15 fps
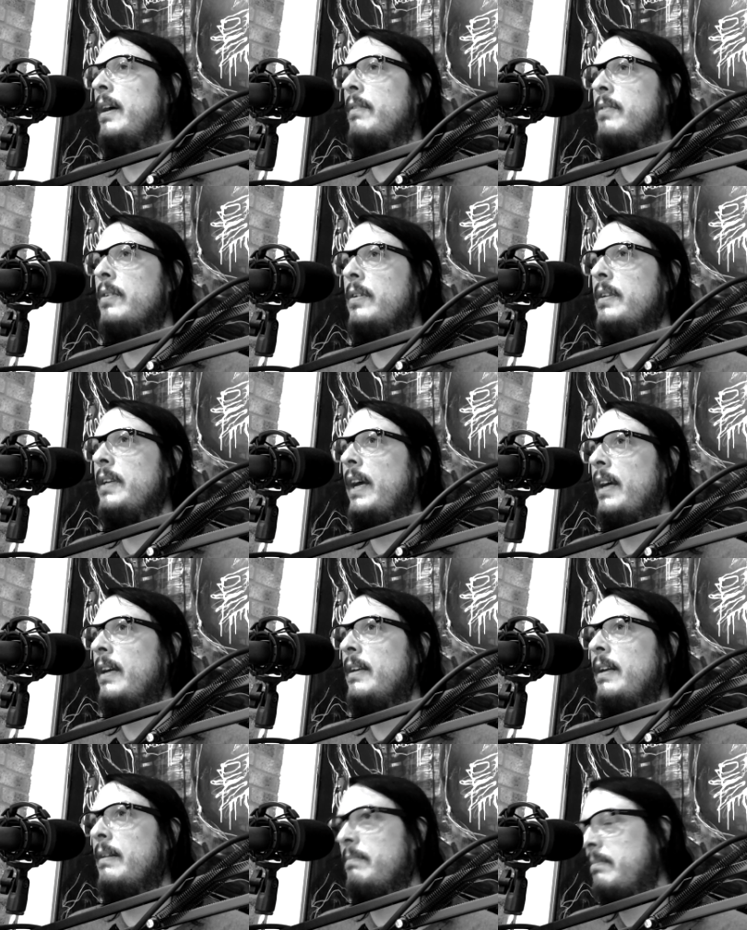I've got,
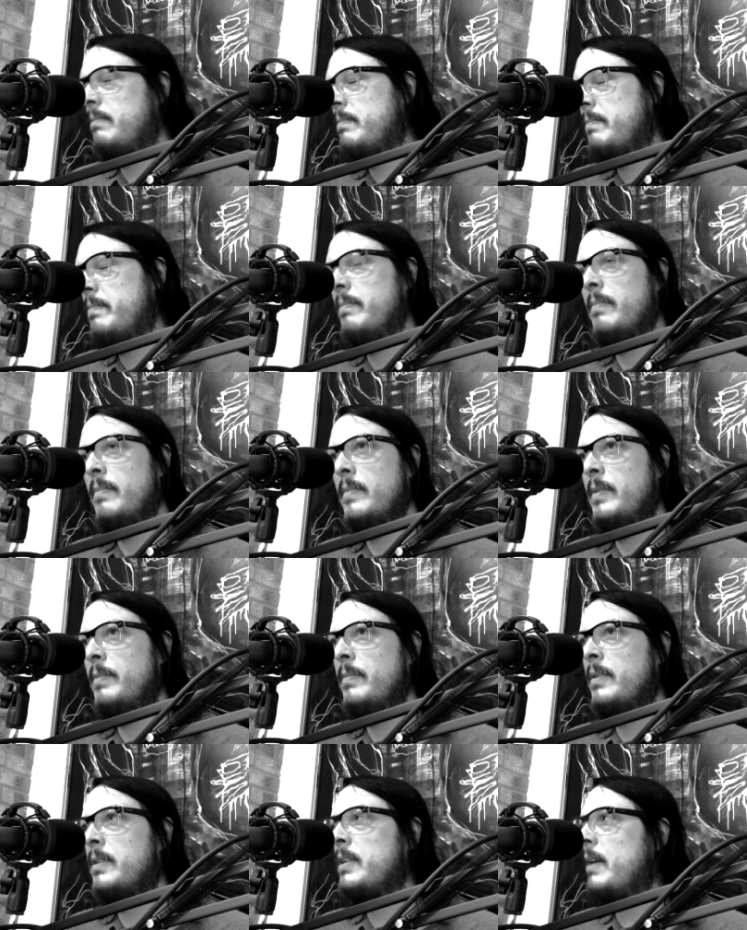and
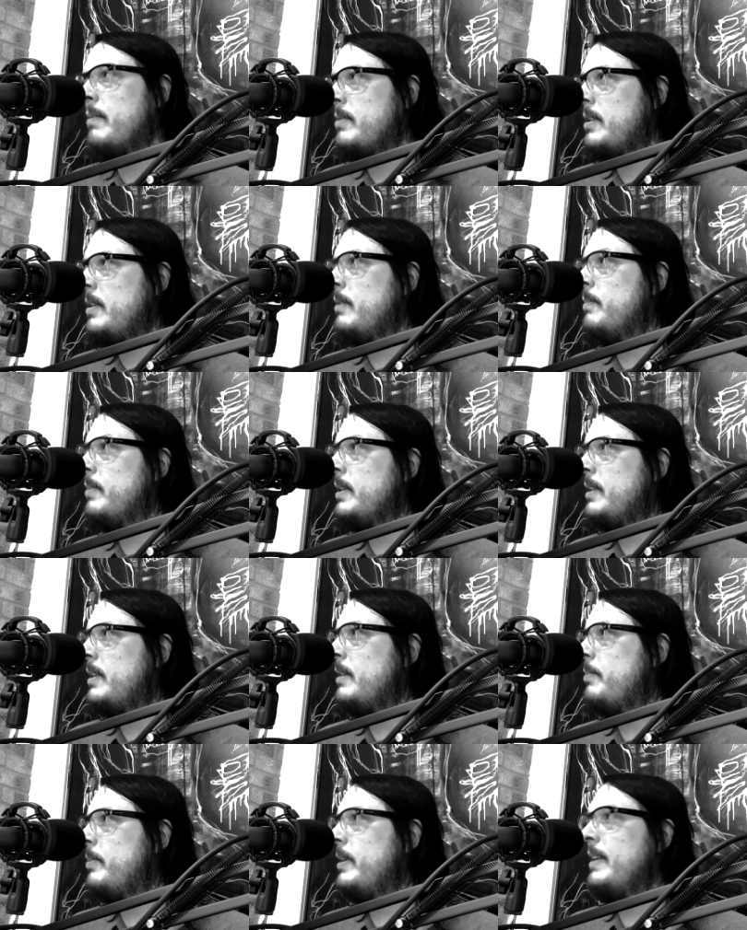same as you,
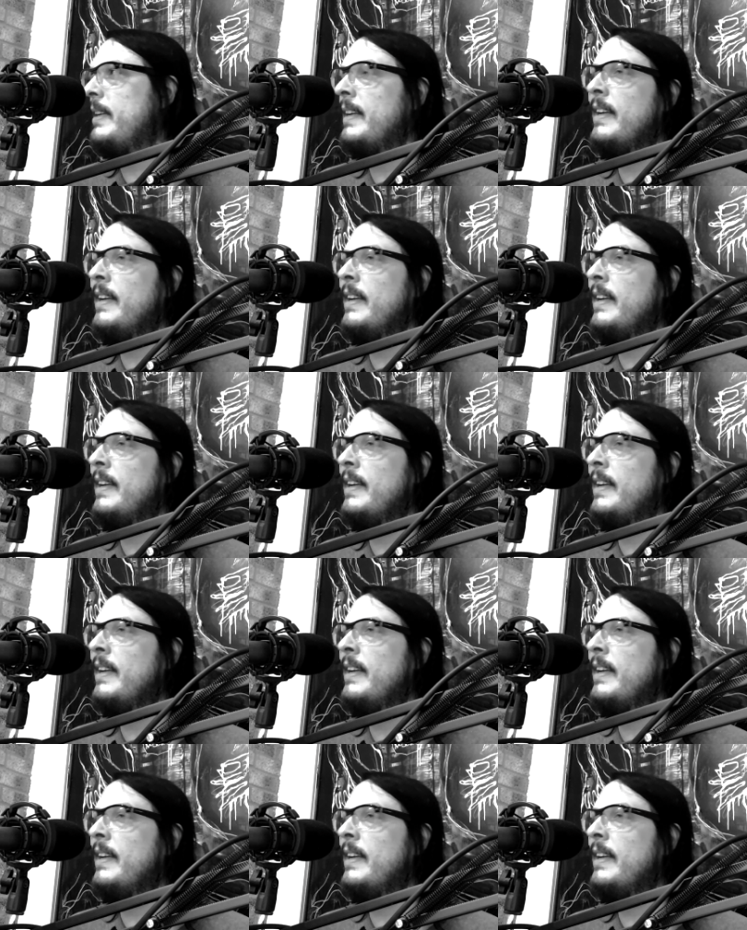BDP.